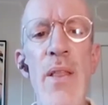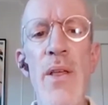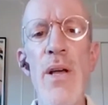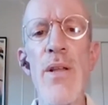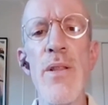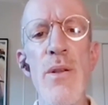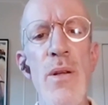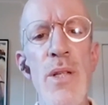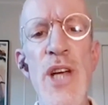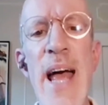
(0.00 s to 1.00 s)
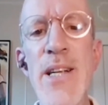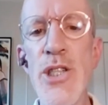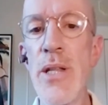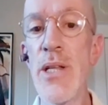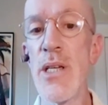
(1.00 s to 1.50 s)
Well, the
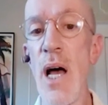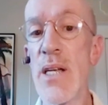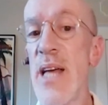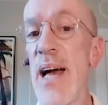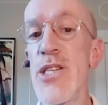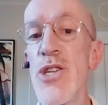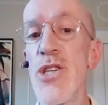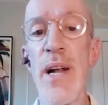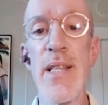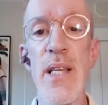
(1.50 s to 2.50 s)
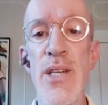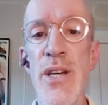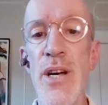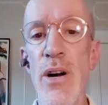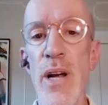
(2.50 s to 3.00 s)
change to the child tax credit this
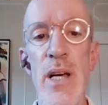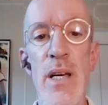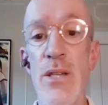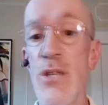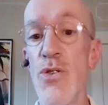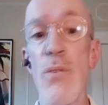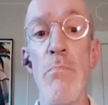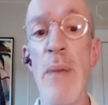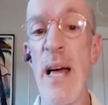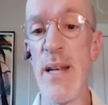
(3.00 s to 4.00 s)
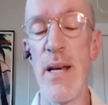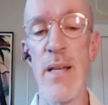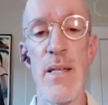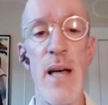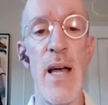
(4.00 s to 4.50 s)
year is
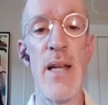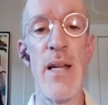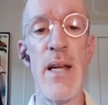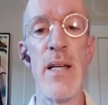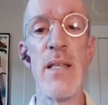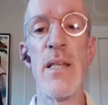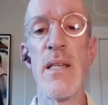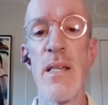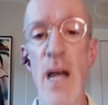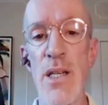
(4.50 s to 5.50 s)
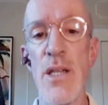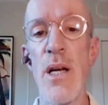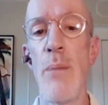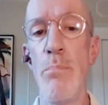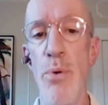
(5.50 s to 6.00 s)
tremendous, and it's such
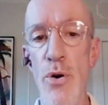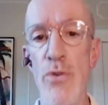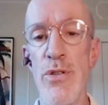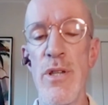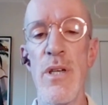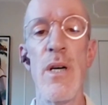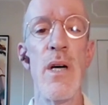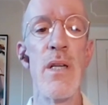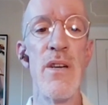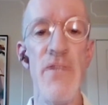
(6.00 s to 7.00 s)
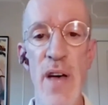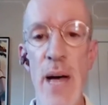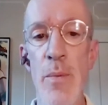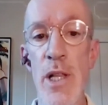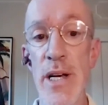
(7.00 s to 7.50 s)
a boost to
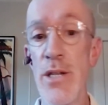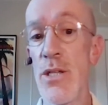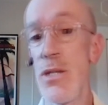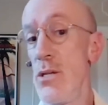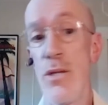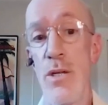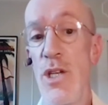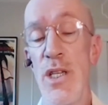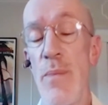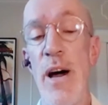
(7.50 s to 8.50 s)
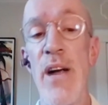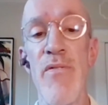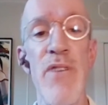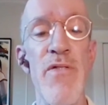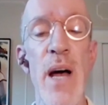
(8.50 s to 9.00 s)
families, to just about
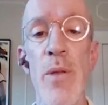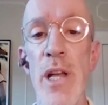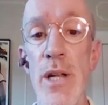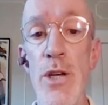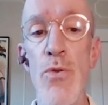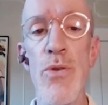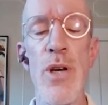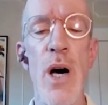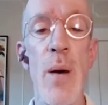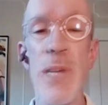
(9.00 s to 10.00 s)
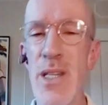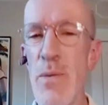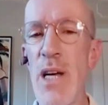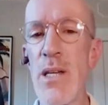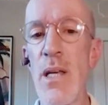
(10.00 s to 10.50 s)
every family in Utah, but
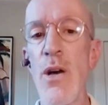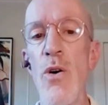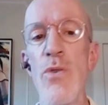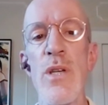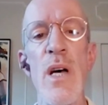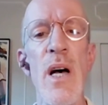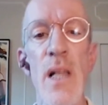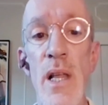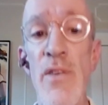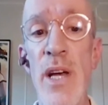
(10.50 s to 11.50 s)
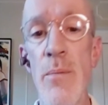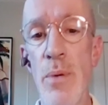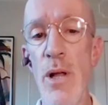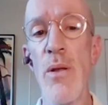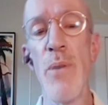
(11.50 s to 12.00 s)
especially those living
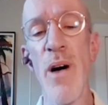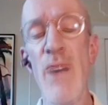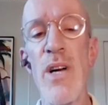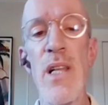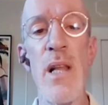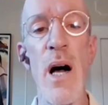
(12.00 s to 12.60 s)
below the poverty